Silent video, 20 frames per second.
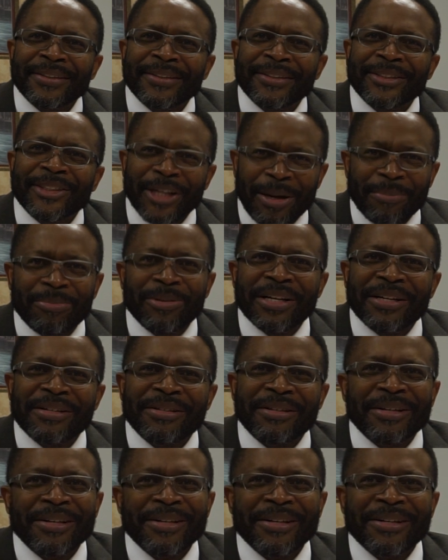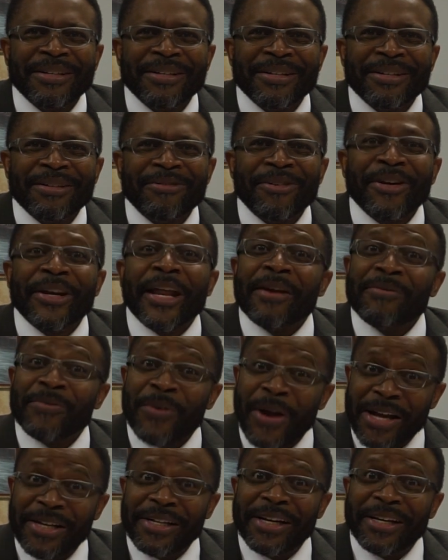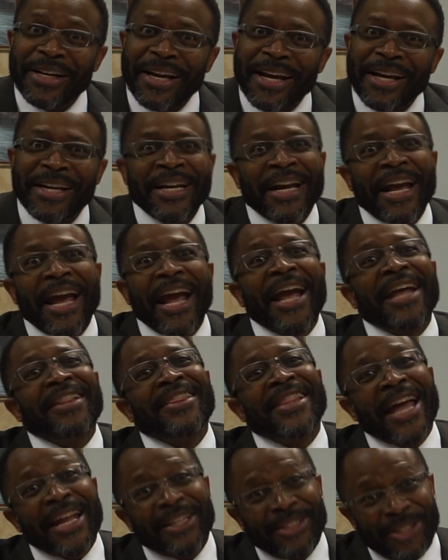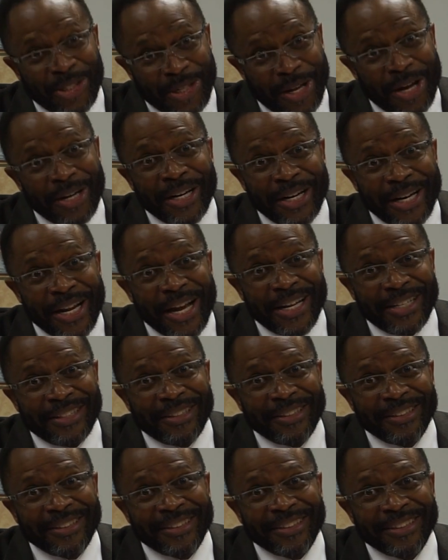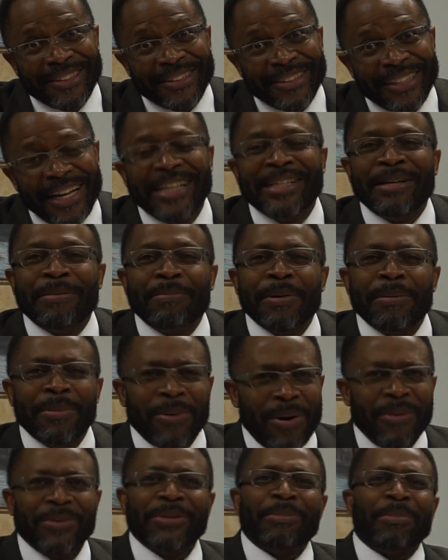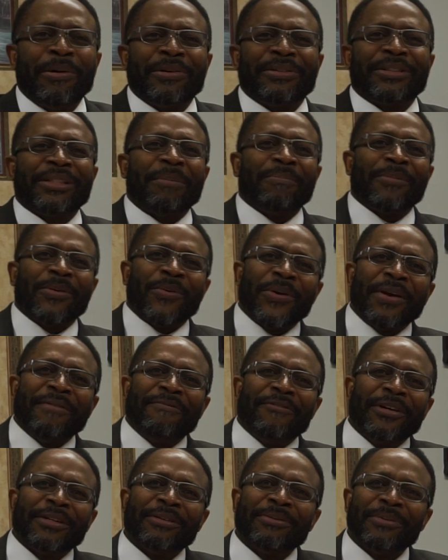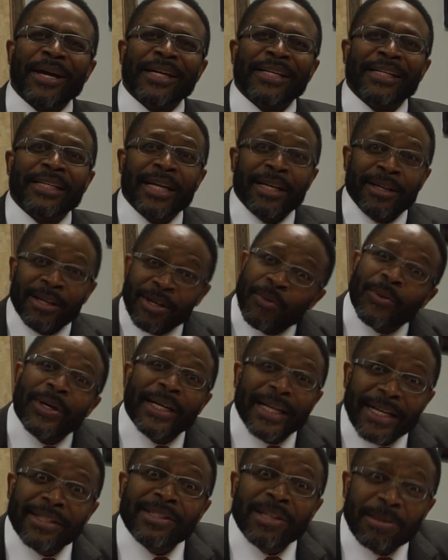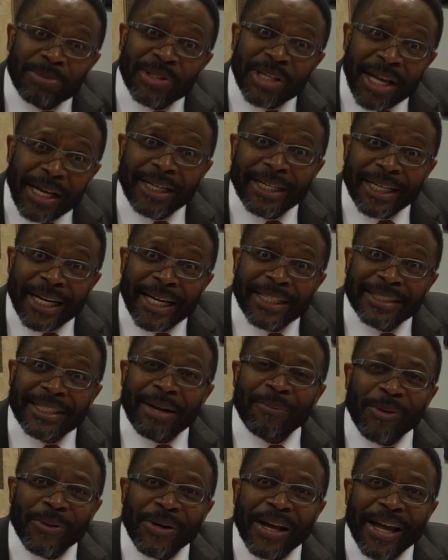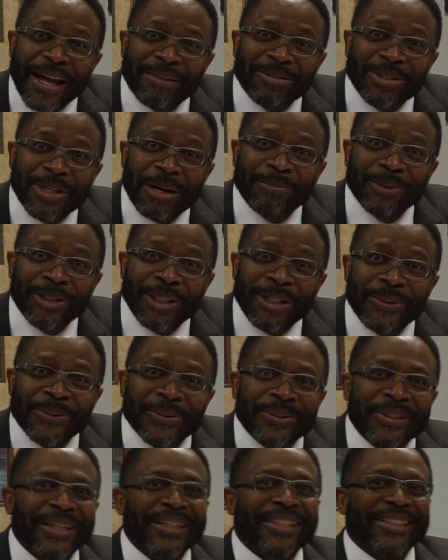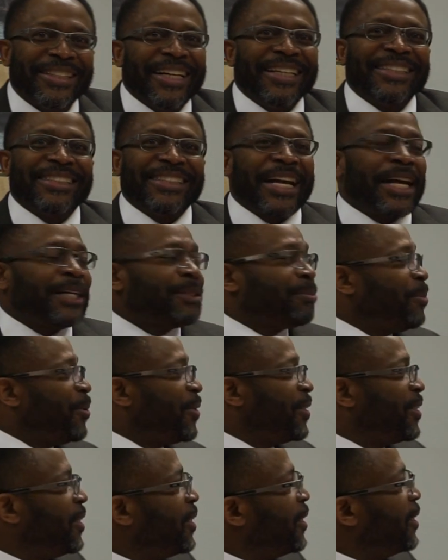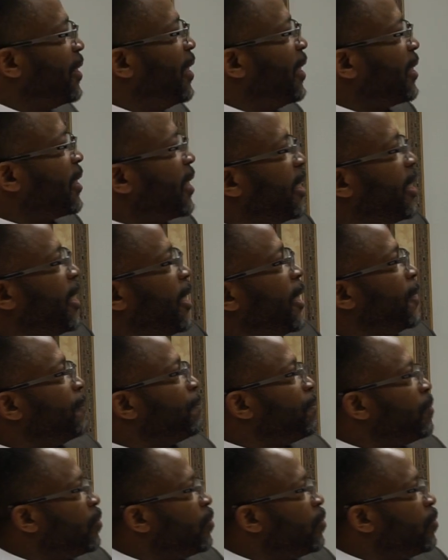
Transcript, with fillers: something for that rainy day and that sunny day. I hear people always put something away for the rainy day. Well, there's some sunny days I'm going to have something too. That sounds pretty good. Listen here.